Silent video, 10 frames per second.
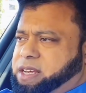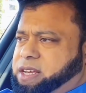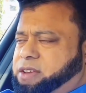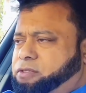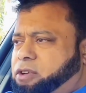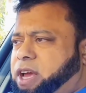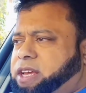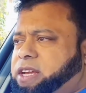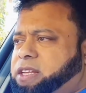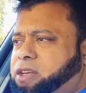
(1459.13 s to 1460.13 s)
If you
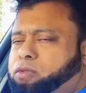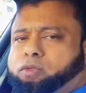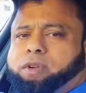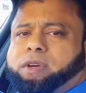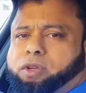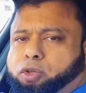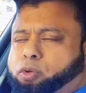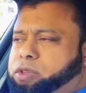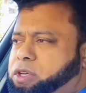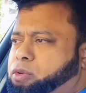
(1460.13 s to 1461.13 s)
like it, you could
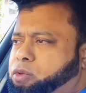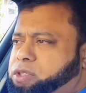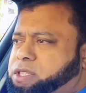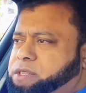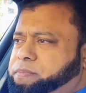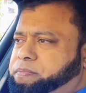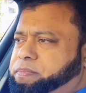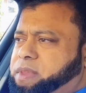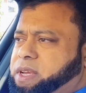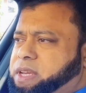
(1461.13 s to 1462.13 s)
join the course.
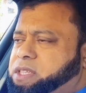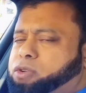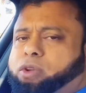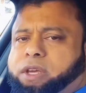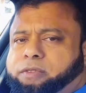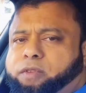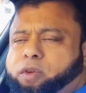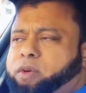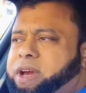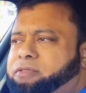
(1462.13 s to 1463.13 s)
It's going to give
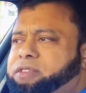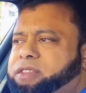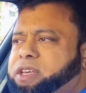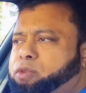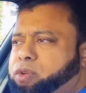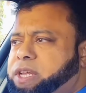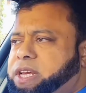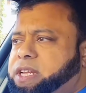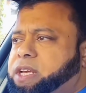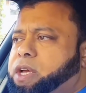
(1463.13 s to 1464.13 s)
you everything you
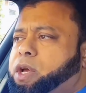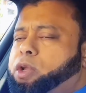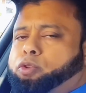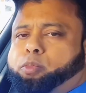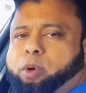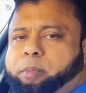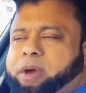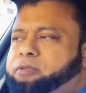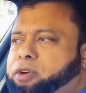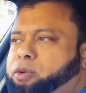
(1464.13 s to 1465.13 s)
need to
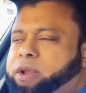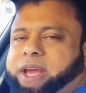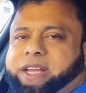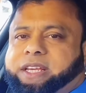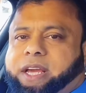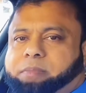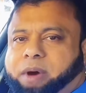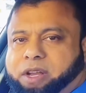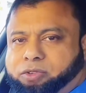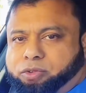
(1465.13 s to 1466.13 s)
prepare for your ADI
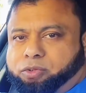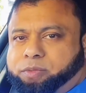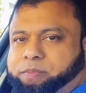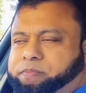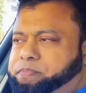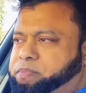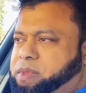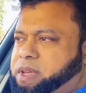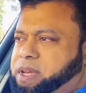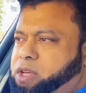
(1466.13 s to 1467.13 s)
Part 2.
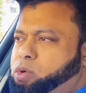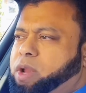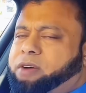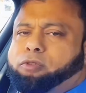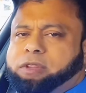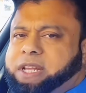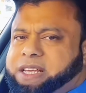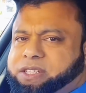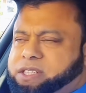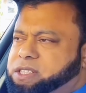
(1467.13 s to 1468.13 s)
You'll have all the
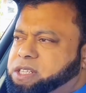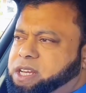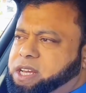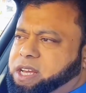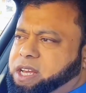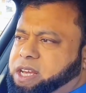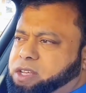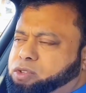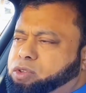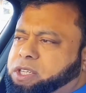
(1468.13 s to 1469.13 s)
lessons.
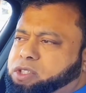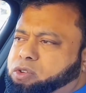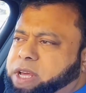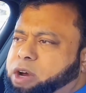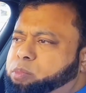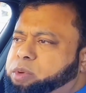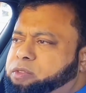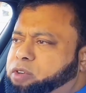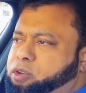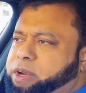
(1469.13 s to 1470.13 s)
It's not just going to help you
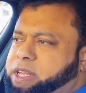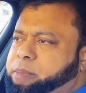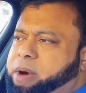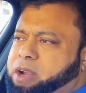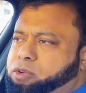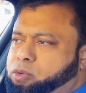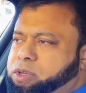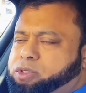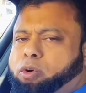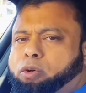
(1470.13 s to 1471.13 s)
for your ADI Part 2,
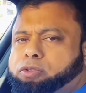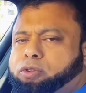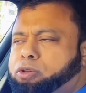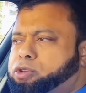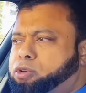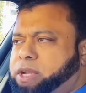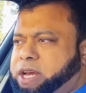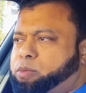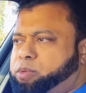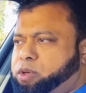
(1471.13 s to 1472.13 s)
it's also going to
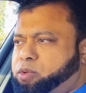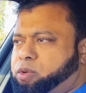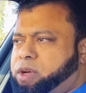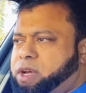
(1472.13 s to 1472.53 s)
help you